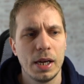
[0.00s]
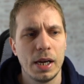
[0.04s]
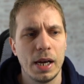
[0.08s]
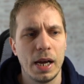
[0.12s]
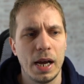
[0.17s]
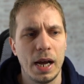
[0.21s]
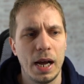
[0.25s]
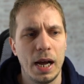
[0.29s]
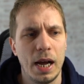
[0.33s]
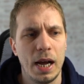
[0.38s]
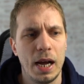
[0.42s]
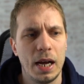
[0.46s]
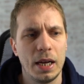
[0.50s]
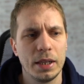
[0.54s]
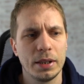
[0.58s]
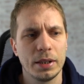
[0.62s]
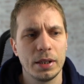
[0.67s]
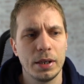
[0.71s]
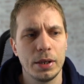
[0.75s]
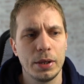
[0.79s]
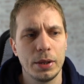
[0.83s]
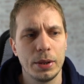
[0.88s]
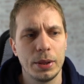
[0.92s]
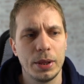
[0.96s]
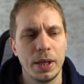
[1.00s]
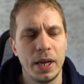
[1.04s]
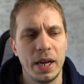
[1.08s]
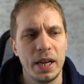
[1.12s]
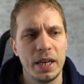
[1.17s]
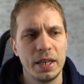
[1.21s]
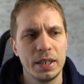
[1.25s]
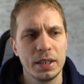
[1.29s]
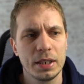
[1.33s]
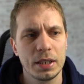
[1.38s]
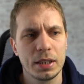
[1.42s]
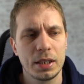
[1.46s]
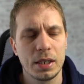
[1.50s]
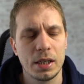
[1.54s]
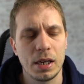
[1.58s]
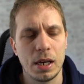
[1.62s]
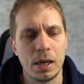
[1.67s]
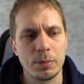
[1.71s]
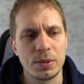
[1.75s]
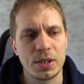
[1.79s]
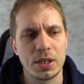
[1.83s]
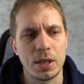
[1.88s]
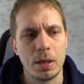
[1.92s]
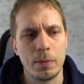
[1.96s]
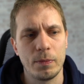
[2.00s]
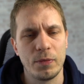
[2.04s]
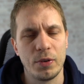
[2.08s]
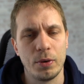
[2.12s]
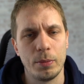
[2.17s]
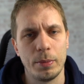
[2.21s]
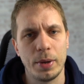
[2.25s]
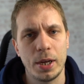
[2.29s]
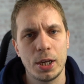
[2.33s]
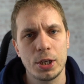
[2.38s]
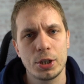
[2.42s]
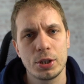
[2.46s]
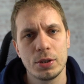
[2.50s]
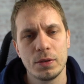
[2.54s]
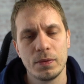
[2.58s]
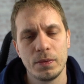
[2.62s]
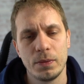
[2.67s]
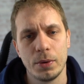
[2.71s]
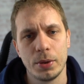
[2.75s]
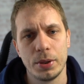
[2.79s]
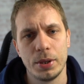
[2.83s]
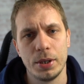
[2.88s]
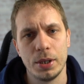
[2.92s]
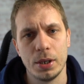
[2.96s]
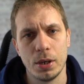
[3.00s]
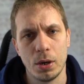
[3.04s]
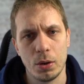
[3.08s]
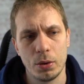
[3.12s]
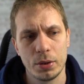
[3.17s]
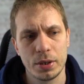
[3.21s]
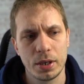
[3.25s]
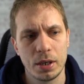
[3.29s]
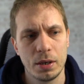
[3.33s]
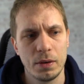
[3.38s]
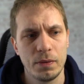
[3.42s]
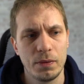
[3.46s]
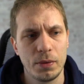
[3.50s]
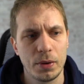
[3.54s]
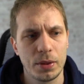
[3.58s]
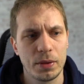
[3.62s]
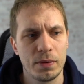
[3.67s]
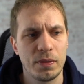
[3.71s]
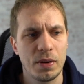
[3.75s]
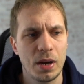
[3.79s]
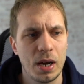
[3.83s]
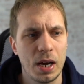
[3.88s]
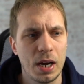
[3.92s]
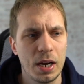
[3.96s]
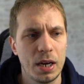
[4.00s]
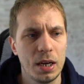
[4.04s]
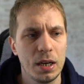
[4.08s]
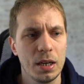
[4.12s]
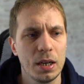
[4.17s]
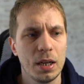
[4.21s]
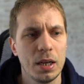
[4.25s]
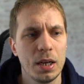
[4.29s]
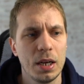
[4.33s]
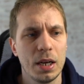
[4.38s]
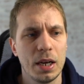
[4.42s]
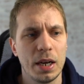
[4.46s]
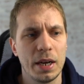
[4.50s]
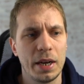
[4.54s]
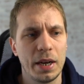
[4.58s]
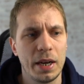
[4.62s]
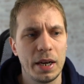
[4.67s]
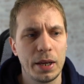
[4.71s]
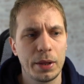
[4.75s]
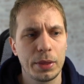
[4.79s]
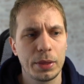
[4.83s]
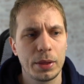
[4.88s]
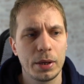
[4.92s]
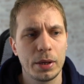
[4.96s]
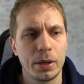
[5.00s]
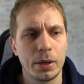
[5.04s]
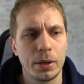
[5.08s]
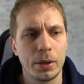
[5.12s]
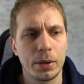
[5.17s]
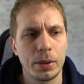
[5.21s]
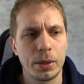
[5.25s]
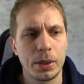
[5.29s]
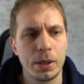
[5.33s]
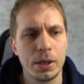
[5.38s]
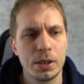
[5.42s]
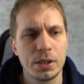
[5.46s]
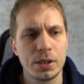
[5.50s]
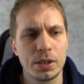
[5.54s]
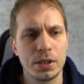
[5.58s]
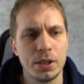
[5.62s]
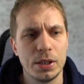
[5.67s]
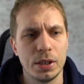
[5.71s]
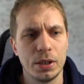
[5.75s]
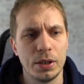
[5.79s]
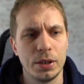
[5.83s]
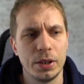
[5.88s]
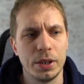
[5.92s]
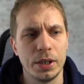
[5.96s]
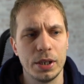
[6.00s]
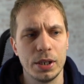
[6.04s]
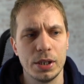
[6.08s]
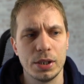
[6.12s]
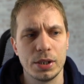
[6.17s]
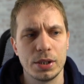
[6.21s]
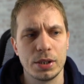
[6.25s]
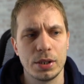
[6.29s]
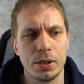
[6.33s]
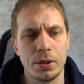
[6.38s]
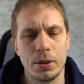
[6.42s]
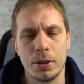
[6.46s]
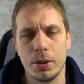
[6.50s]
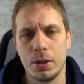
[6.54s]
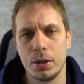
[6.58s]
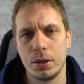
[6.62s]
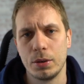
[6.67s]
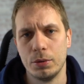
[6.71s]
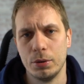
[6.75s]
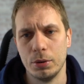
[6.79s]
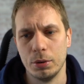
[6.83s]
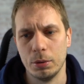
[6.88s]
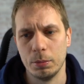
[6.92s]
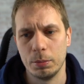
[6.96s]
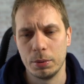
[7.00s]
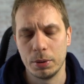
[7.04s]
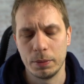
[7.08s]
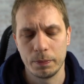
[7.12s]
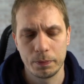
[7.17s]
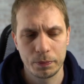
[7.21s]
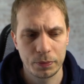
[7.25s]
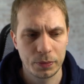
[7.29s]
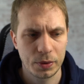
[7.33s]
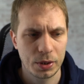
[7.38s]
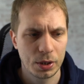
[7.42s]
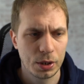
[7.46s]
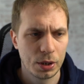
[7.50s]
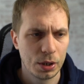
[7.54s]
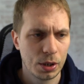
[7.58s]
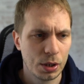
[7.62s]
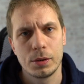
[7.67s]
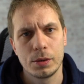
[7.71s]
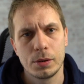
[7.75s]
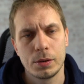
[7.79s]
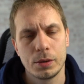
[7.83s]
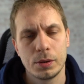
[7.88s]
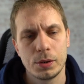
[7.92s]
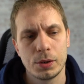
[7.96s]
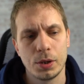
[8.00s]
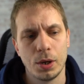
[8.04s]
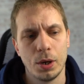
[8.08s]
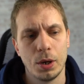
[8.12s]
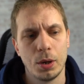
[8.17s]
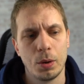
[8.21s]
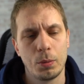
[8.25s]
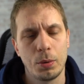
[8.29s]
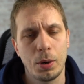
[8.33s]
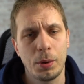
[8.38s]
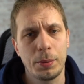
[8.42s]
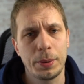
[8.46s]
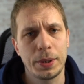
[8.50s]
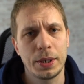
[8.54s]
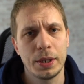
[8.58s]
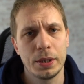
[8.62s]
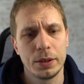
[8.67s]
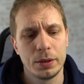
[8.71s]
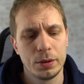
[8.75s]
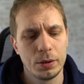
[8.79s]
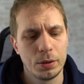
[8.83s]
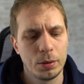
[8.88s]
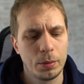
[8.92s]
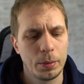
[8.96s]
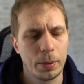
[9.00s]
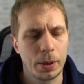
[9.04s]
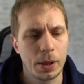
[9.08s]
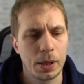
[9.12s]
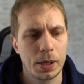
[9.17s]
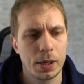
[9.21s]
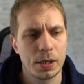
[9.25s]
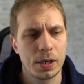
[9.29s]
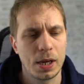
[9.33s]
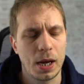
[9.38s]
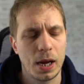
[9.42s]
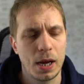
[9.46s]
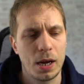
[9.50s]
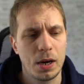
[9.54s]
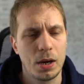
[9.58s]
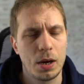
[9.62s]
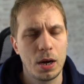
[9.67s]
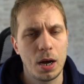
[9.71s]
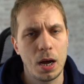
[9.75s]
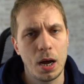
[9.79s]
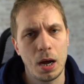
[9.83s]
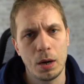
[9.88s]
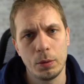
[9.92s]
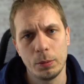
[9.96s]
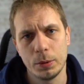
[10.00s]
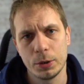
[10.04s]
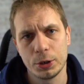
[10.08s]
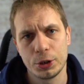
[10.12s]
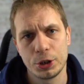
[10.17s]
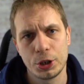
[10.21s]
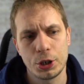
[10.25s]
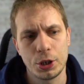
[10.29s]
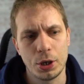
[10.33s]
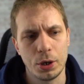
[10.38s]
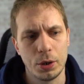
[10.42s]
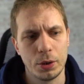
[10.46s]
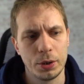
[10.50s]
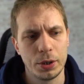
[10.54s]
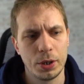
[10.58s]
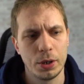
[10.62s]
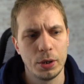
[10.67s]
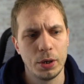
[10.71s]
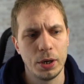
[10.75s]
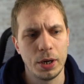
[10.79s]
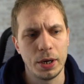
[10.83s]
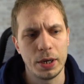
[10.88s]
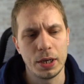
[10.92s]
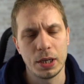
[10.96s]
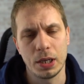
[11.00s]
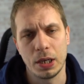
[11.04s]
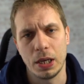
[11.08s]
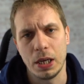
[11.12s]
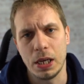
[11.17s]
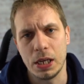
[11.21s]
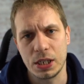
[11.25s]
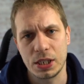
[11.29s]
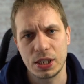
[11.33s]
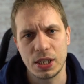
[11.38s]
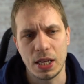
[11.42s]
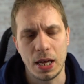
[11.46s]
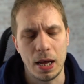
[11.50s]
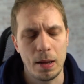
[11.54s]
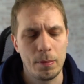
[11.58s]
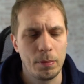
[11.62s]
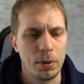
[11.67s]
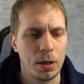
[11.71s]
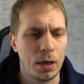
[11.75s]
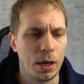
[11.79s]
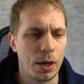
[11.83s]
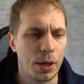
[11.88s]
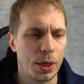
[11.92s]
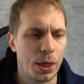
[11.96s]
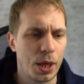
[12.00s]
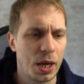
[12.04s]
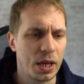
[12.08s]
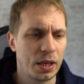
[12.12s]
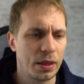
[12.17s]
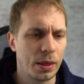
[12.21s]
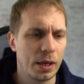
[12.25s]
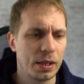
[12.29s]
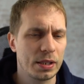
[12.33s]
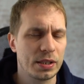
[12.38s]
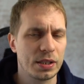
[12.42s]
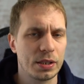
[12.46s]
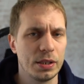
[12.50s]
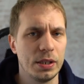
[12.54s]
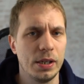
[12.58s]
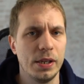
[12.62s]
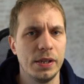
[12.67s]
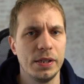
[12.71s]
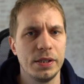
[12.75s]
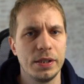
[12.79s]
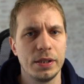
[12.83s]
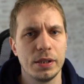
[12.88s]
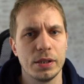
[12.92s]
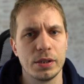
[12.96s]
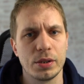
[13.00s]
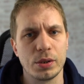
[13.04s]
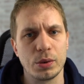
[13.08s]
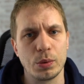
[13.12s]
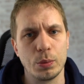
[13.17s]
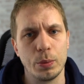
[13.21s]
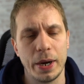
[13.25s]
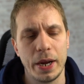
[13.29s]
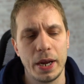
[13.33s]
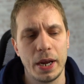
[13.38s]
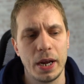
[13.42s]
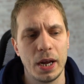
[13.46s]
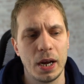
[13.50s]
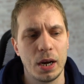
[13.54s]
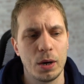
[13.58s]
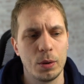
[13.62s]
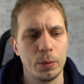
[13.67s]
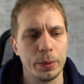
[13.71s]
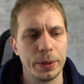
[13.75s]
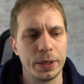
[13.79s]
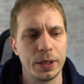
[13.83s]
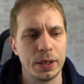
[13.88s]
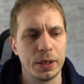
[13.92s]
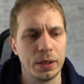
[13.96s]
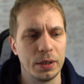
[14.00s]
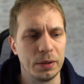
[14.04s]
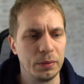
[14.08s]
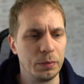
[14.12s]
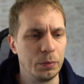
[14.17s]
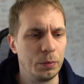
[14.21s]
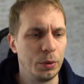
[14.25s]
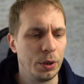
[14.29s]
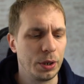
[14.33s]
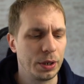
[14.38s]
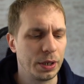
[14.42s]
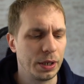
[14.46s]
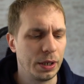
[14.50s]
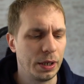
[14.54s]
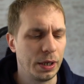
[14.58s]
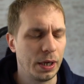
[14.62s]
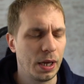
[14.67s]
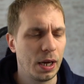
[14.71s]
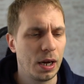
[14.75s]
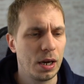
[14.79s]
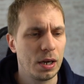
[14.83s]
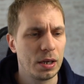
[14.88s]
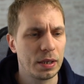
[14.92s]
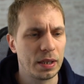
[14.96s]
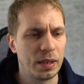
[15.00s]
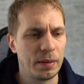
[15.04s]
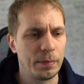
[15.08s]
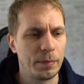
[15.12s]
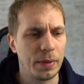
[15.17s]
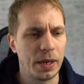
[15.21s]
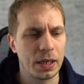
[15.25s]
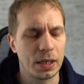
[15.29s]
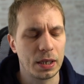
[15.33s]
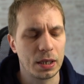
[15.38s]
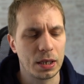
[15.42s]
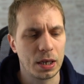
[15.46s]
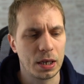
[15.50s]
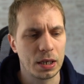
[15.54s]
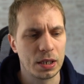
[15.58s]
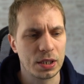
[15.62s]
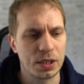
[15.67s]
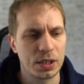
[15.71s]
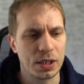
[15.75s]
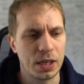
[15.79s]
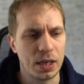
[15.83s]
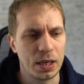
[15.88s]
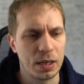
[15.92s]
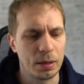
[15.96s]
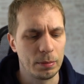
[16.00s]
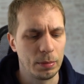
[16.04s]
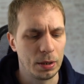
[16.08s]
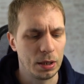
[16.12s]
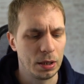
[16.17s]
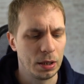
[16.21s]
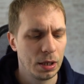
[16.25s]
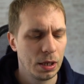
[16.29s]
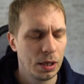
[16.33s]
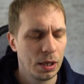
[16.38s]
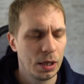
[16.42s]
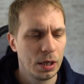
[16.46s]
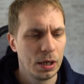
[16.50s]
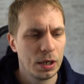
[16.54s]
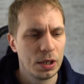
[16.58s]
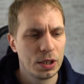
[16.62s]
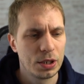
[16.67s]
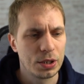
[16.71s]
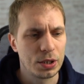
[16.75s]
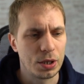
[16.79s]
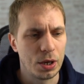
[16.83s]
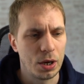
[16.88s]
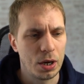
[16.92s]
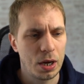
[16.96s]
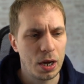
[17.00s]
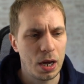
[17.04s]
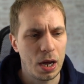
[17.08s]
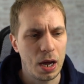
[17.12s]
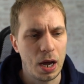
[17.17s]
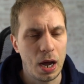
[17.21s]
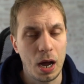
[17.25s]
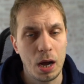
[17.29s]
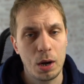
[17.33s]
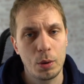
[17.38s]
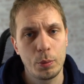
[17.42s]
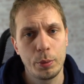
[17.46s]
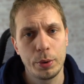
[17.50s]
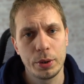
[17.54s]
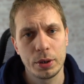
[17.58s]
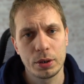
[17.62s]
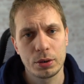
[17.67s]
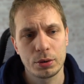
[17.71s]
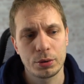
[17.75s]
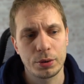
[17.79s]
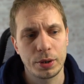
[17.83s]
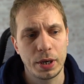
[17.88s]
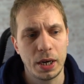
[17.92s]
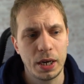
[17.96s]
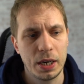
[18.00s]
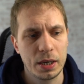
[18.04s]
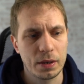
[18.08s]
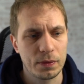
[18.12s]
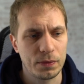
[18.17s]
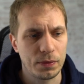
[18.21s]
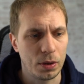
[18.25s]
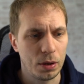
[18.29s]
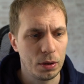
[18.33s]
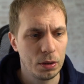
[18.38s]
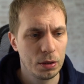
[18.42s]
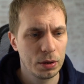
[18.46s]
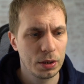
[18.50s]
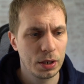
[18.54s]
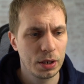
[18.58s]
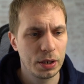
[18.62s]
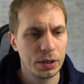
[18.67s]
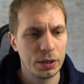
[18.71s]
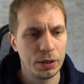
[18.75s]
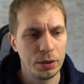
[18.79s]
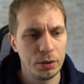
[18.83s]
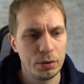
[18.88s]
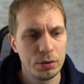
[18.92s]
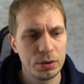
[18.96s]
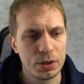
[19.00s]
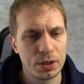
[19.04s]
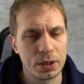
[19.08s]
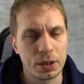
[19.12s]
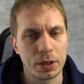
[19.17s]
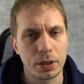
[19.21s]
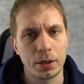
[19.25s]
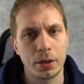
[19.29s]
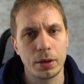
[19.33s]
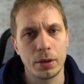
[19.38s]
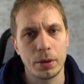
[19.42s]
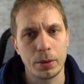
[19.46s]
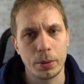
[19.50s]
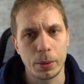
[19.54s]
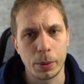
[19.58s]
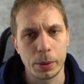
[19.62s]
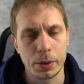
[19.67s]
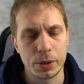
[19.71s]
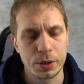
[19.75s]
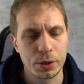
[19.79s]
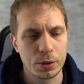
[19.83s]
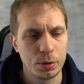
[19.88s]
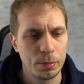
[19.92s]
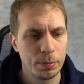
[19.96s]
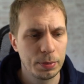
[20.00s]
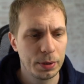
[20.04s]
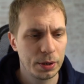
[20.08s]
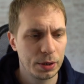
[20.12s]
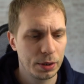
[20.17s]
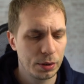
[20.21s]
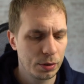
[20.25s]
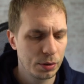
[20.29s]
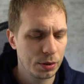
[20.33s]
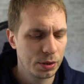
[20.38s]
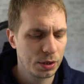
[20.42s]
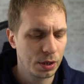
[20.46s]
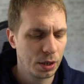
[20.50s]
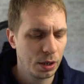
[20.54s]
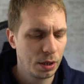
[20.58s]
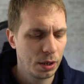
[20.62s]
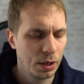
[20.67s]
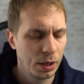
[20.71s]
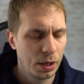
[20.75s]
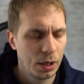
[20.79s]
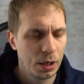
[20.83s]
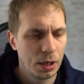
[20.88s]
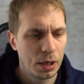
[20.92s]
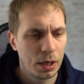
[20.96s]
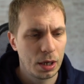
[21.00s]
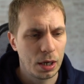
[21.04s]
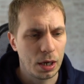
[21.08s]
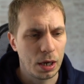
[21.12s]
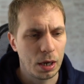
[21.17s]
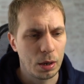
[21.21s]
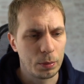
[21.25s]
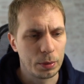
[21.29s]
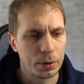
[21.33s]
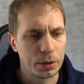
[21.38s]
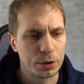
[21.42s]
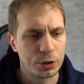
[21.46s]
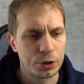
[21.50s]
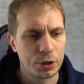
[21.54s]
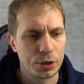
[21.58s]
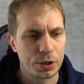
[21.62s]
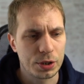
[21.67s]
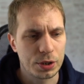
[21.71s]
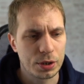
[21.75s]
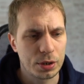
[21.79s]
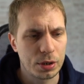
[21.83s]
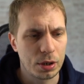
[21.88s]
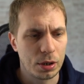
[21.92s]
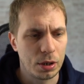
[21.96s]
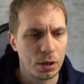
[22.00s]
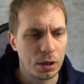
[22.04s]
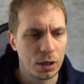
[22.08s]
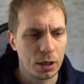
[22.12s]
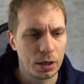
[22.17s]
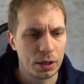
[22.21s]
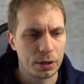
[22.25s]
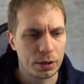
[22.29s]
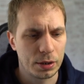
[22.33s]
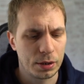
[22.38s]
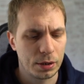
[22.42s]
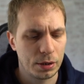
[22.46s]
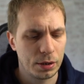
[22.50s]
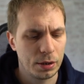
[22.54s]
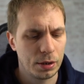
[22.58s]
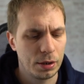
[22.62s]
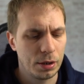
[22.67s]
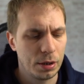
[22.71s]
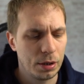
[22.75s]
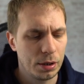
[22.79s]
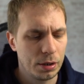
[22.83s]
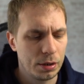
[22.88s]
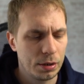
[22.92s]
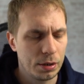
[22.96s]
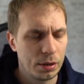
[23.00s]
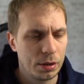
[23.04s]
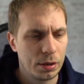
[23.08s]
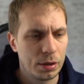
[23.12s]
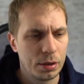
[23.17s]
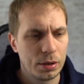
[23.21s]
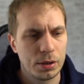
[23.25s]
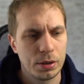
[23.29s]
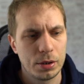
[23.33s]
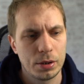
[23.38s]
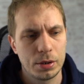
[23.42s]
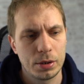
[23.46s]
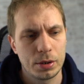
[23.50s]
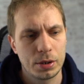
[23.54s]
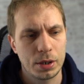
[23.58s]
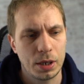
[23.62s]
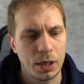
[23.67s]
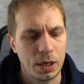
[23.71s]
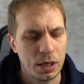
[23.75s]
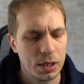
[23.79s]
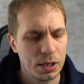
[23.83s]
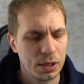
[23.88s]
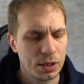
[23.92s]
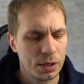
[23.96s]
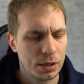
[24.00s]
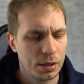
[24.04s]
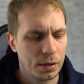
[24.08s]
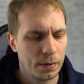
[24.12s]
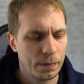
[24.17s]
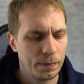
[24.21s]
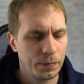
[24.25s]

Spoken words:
And then comes the information for the owner for the file, and this here is the group. So what we can do with it now, I will show you in an example. I think that's the easiest way how we can work it out and make it understandable. So I will create a folder using the super user. I will just call it test.